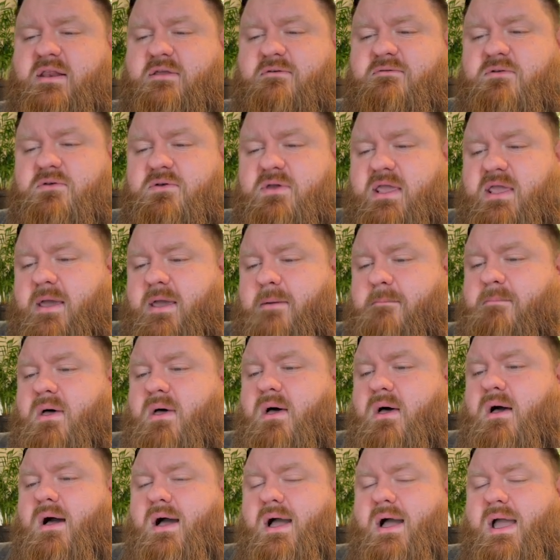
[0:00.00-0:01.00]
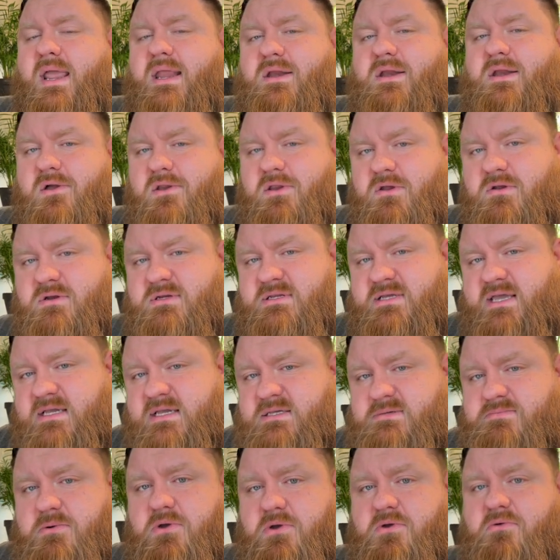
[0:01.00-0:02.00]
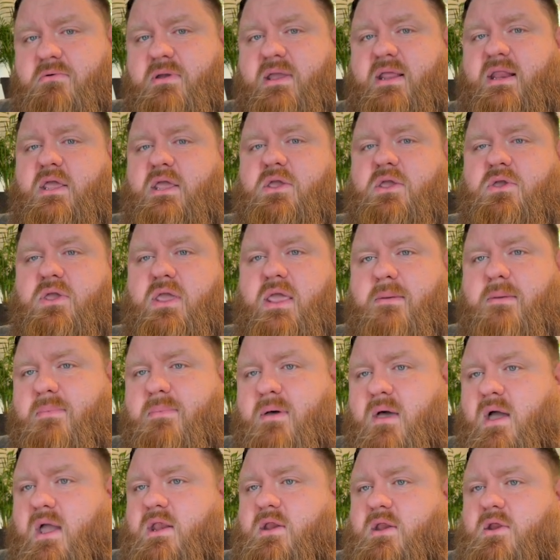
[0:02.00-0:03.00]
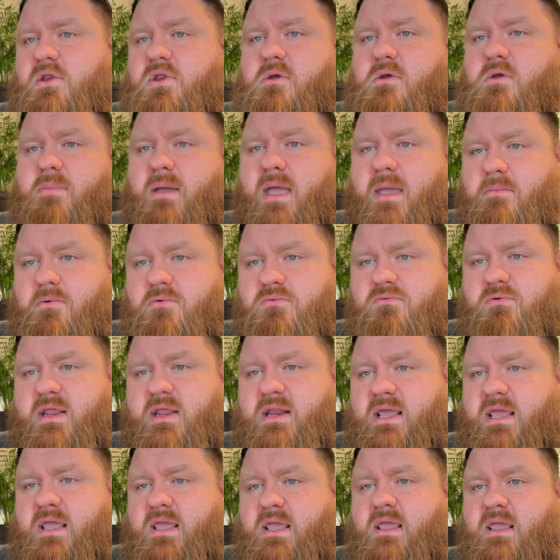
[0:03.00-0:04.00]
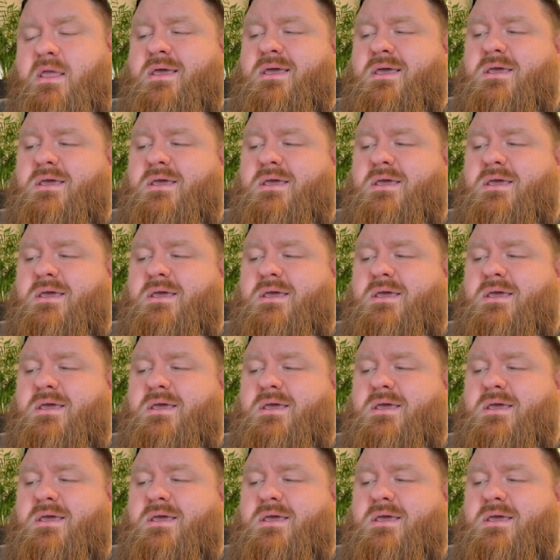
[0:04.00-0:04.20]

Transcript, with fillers: if you get behind on your textbook reading, you get behind on your Bible reading,